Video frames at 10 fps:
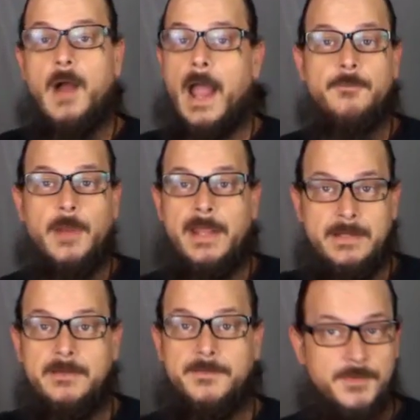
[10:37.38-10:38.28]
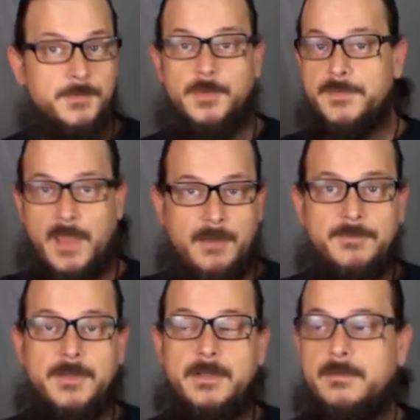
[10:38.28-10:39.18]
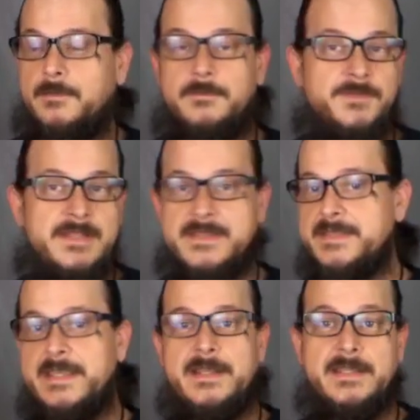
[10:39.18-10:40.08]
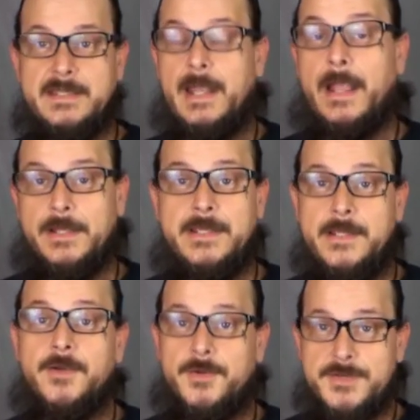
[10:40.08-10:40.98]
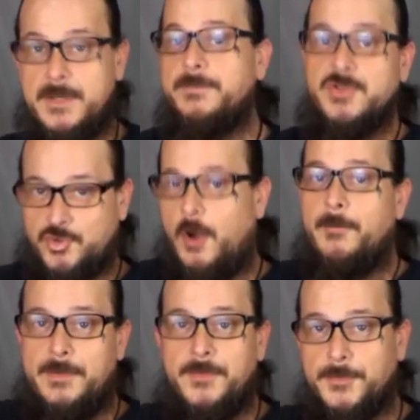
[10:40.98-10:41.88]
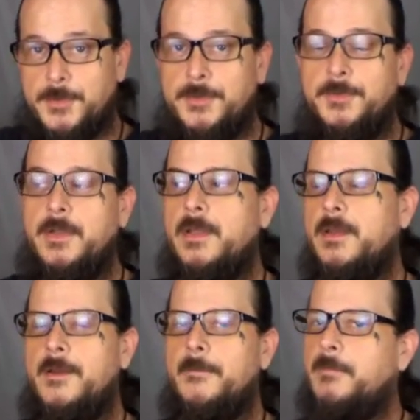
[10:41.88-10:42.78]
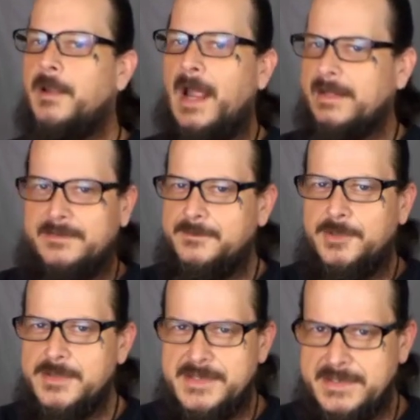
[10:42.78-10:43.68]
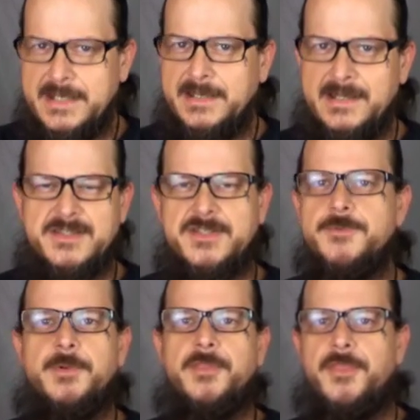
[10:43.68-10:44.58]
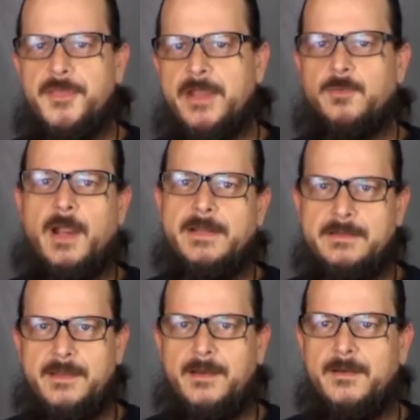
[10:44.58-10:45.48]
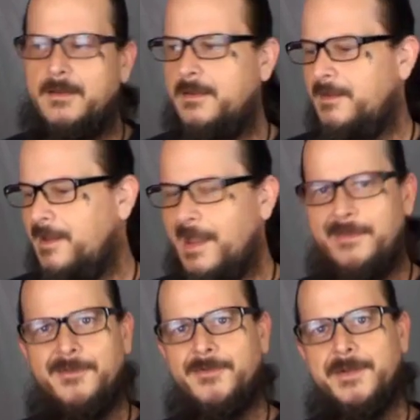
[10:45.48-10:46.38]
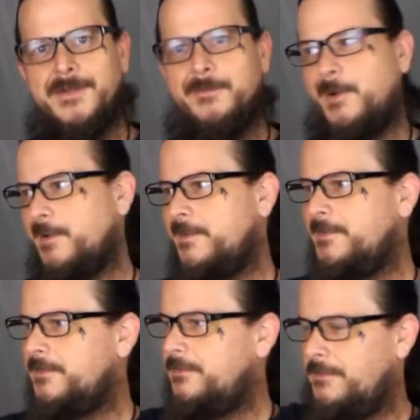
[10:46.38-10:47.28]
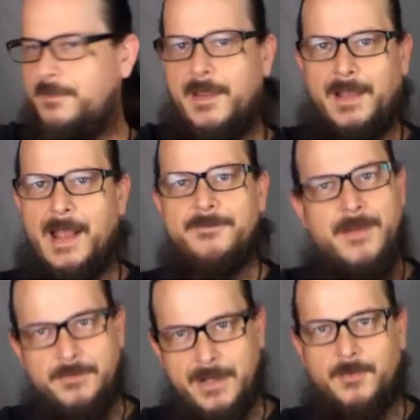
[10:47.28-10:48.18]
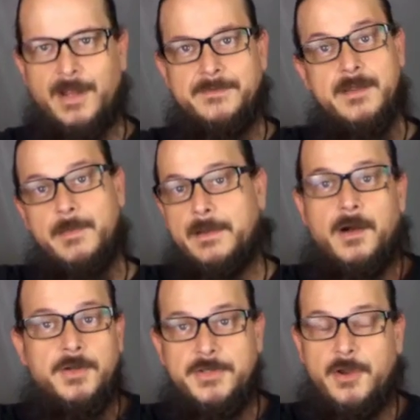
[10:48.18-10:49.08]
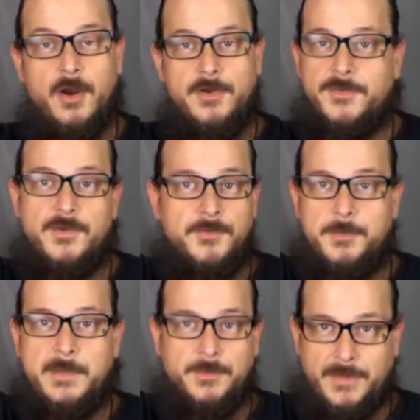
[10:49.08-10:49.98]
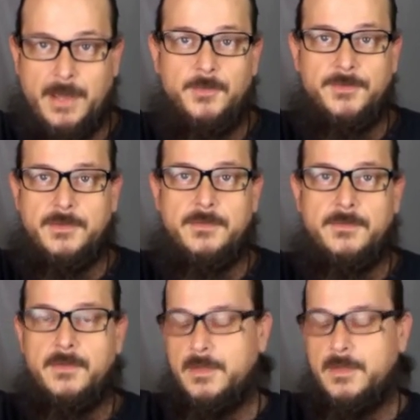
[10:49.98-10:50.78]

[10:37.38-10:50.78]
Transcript: I ran into the woods after it. Didn't see it again. I could hear something tromping through, but I couldn't see it again. It's super thick right in there. And the funnier part is, like, I found out right then about 100 yards. There's people's houses.